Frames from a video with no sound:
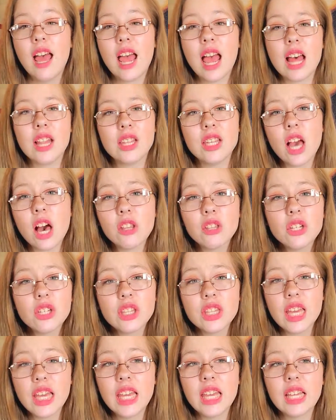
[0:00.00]
And the other
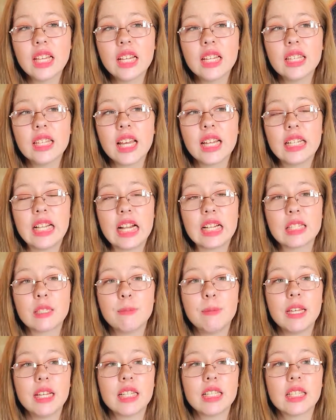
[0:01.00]
thing that gets
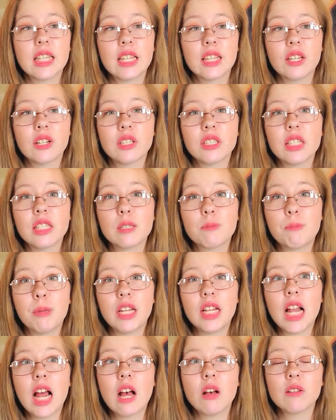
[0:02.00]
me is that there's this
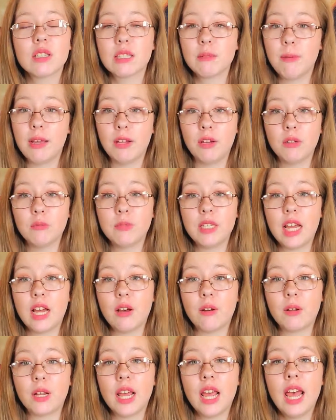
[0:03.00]
big house in my hometown,